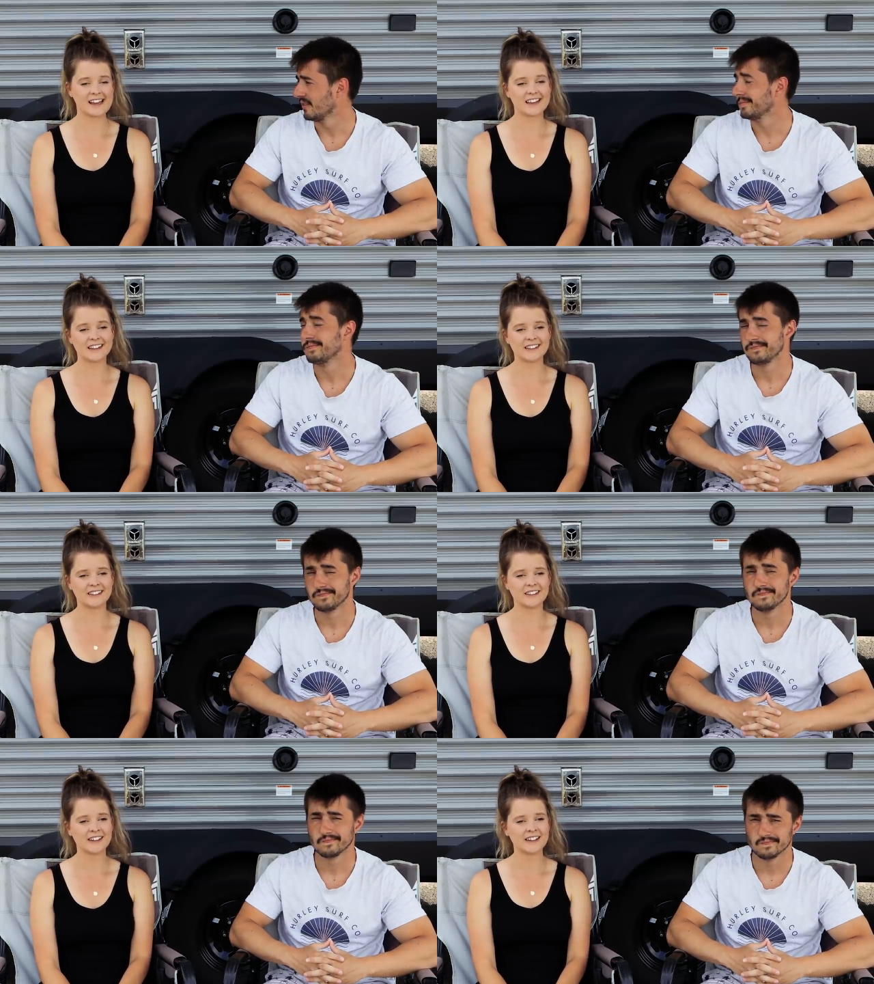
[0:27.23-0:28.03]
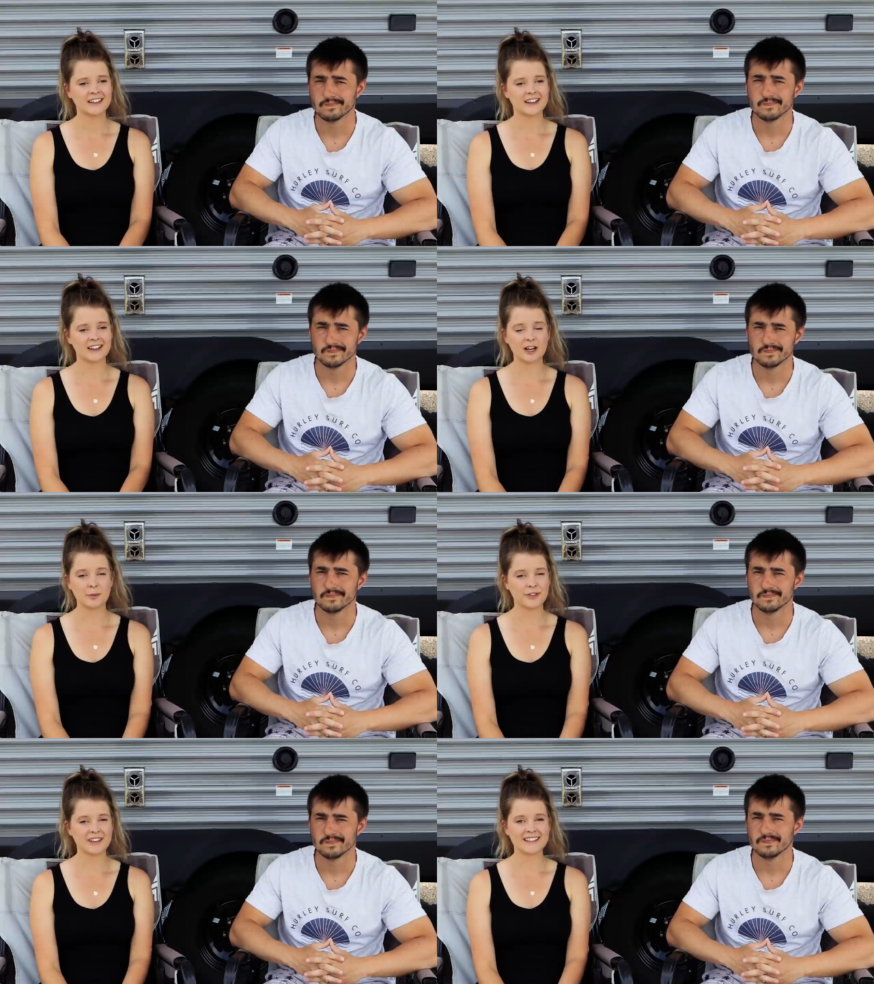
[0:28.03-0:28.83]
Speaker 1: and a
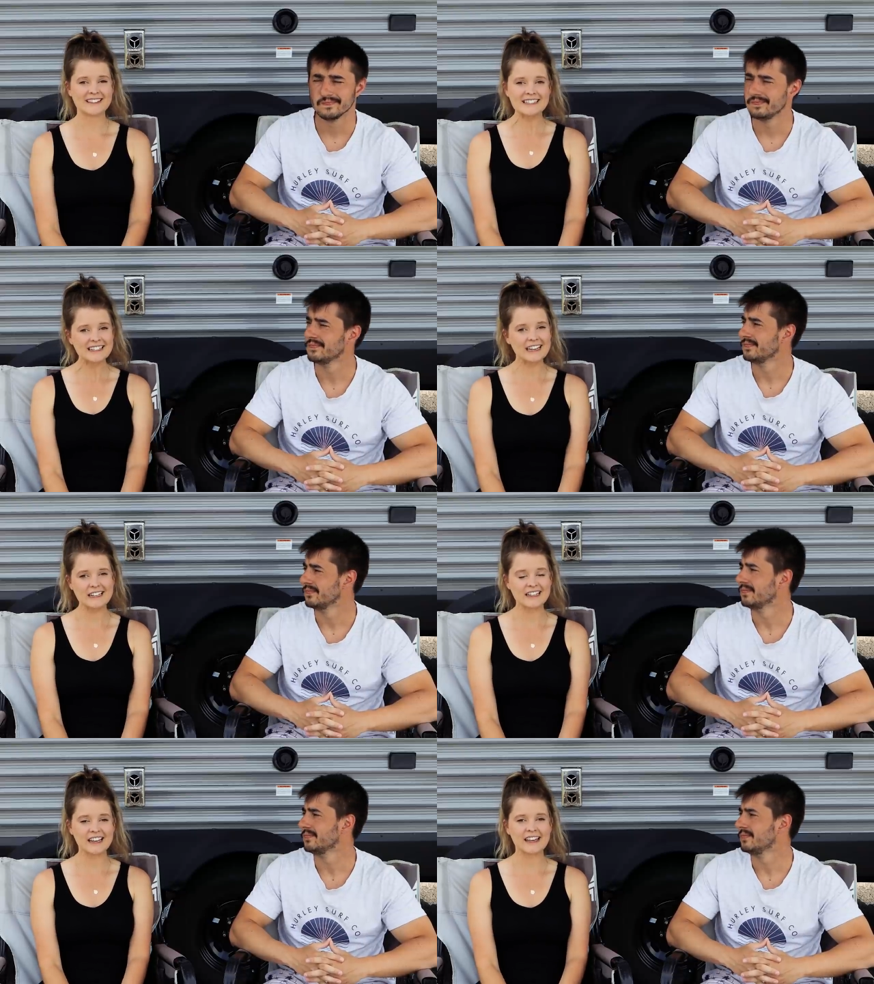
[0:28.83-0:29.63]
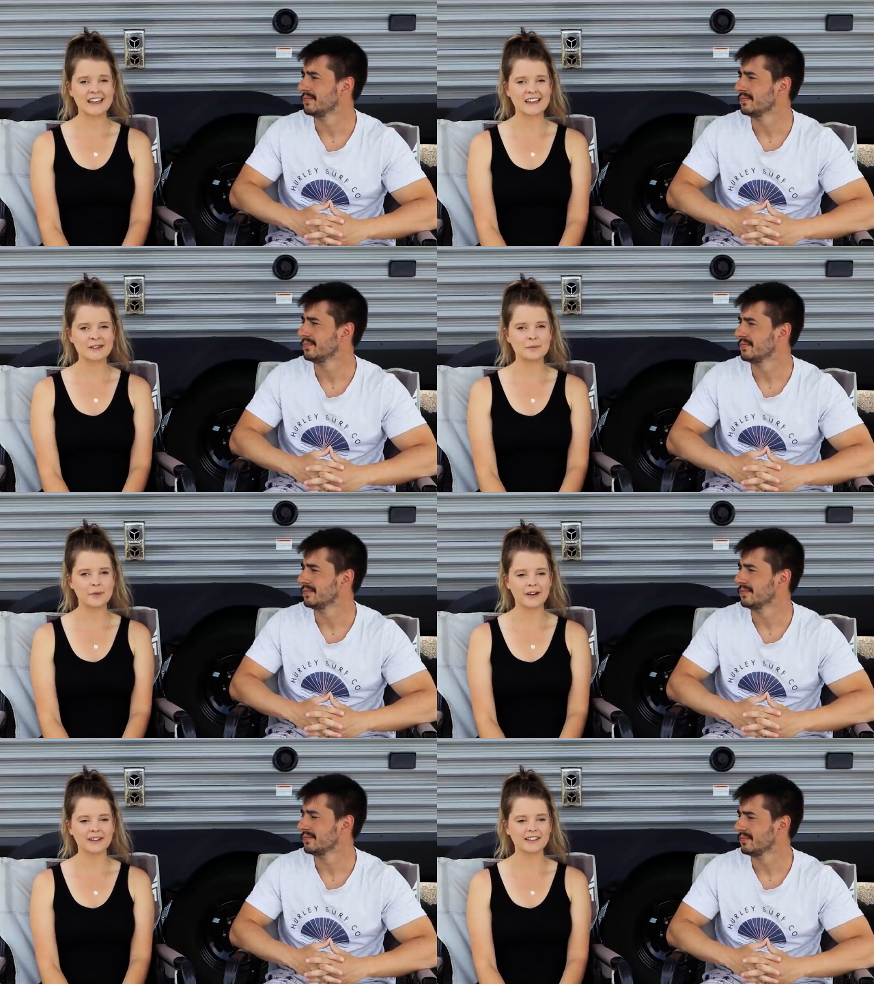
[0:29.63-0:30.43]
couple things did get taken,
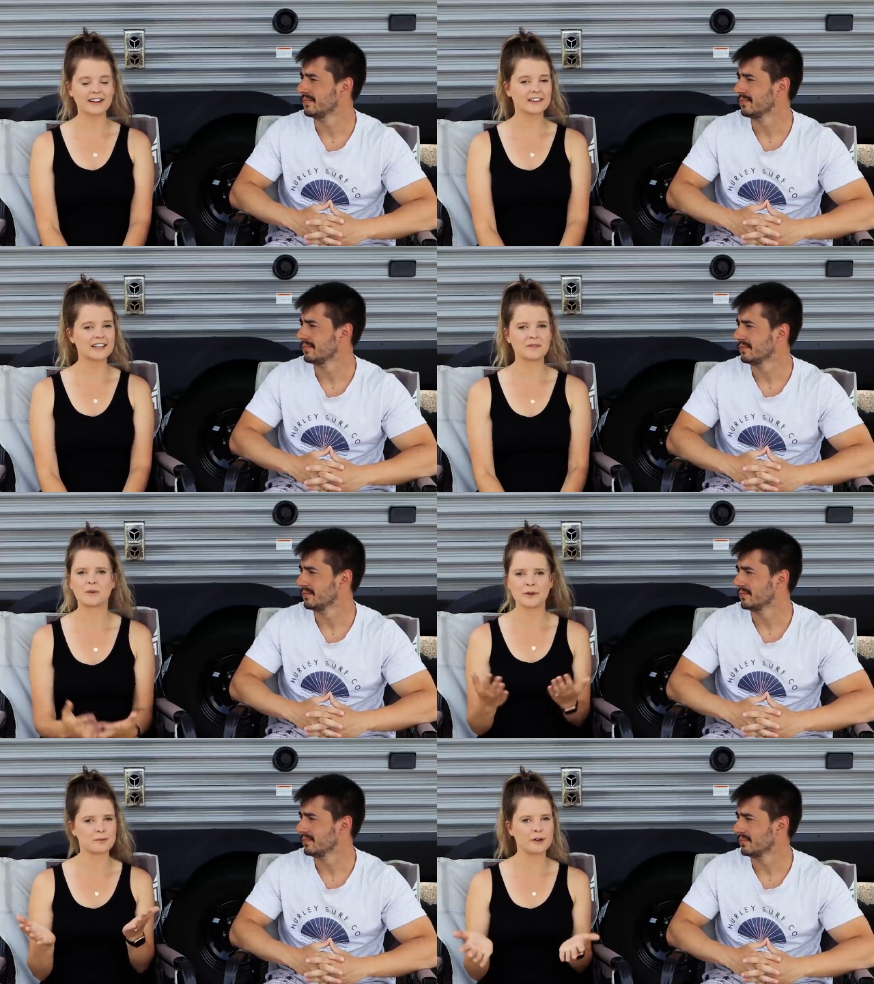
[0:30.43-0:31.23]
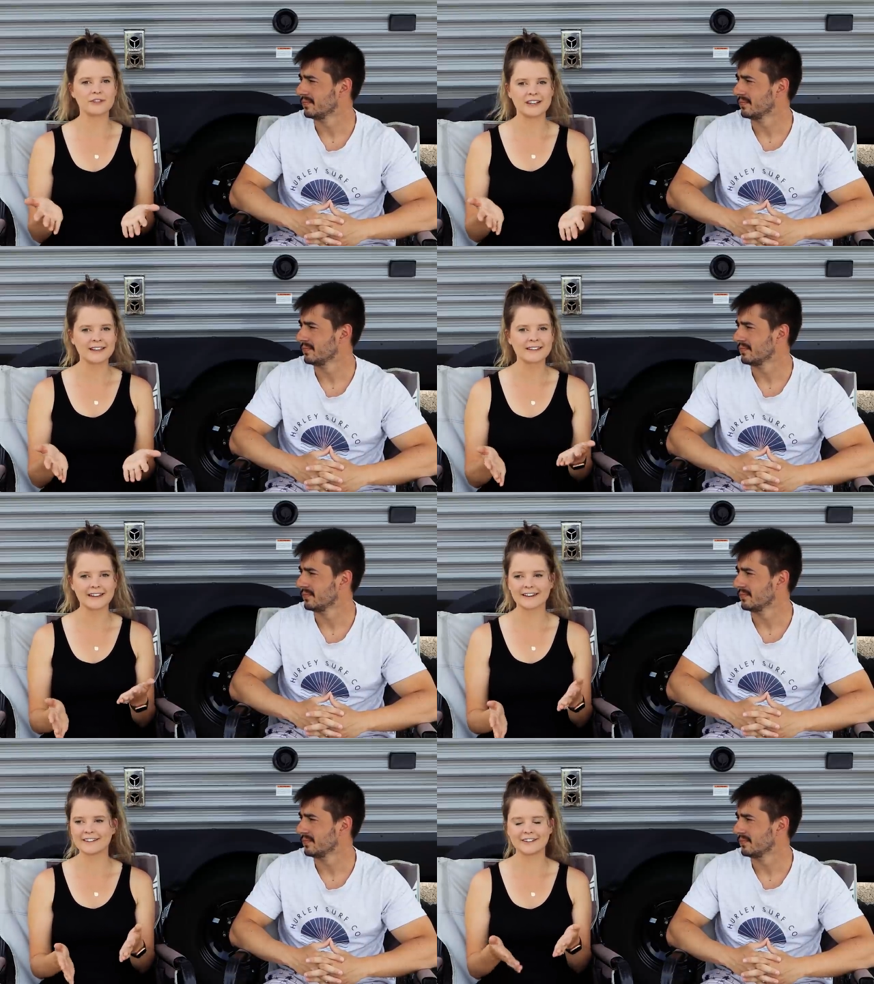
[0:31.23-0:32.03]
but luckily we weren't moved in,
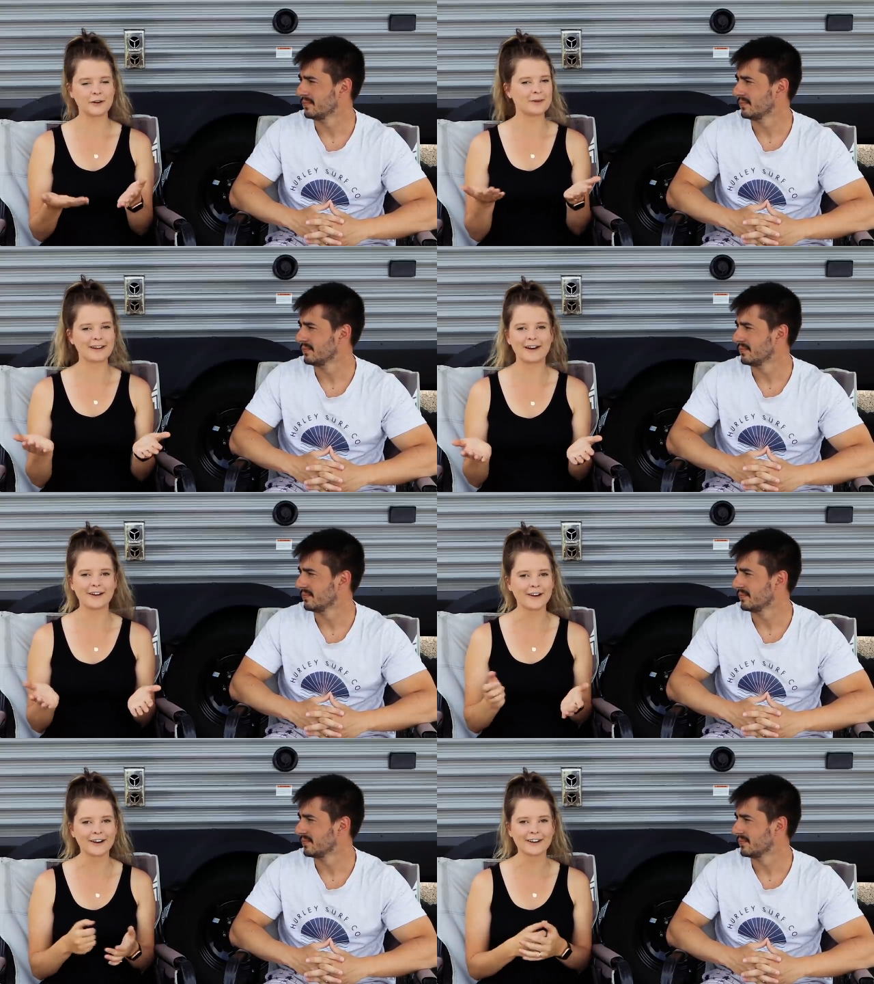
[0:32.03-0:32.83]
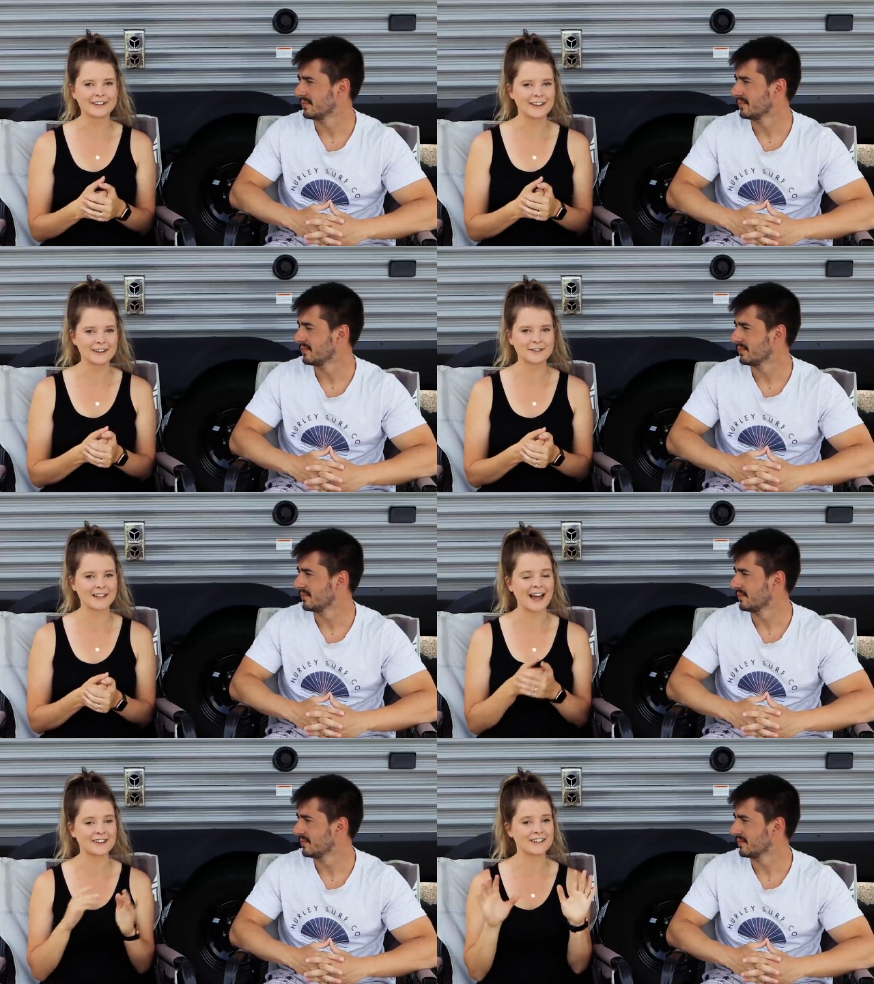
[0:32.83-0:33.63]
like nobody got hurt, nothing was
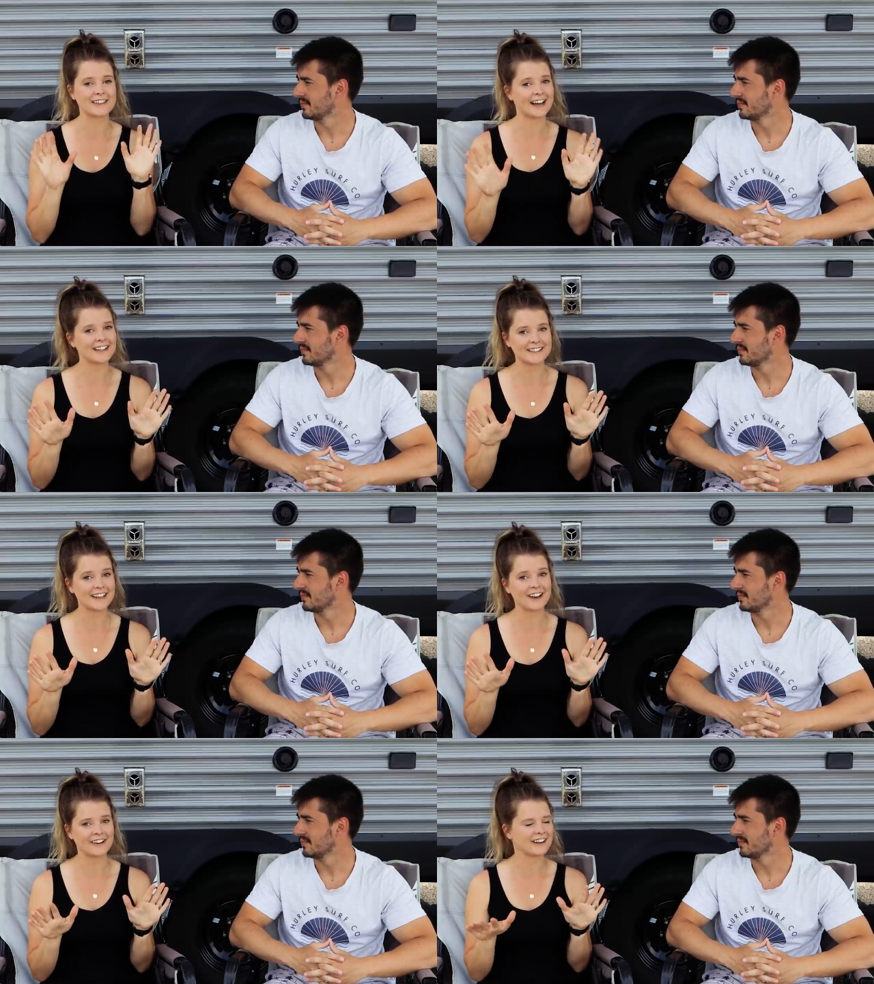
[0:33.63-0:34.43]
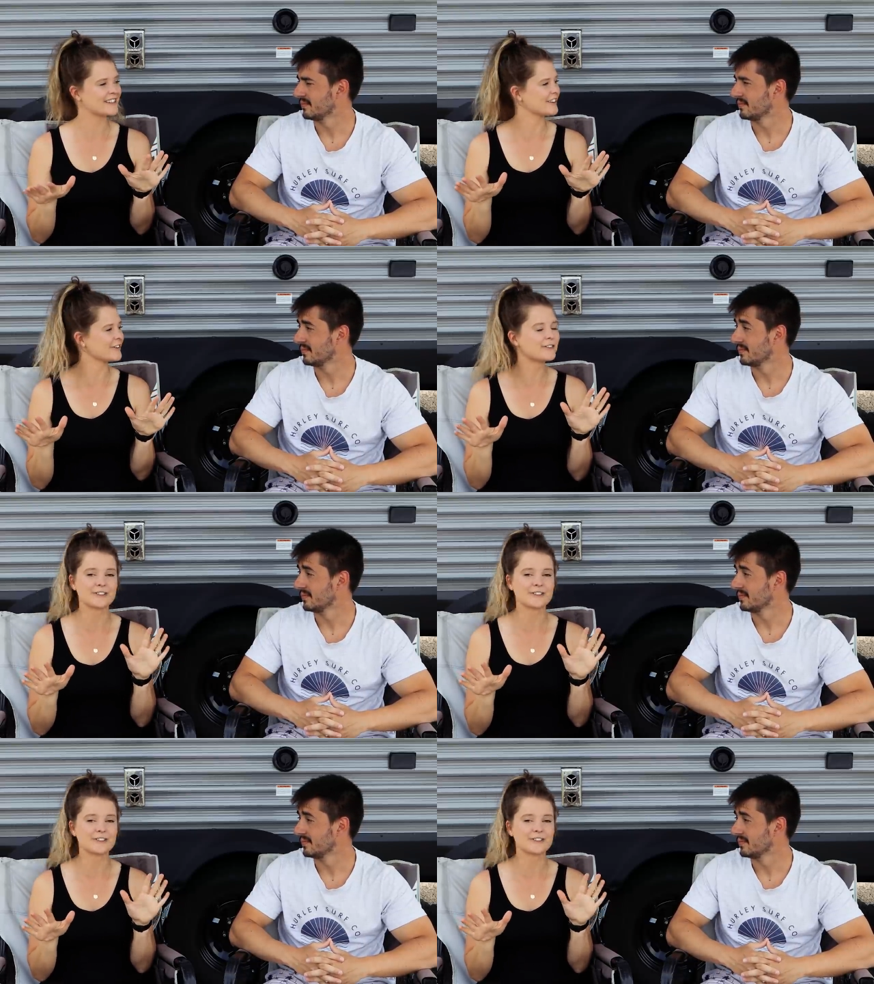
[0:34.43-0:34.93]
actually that scary, so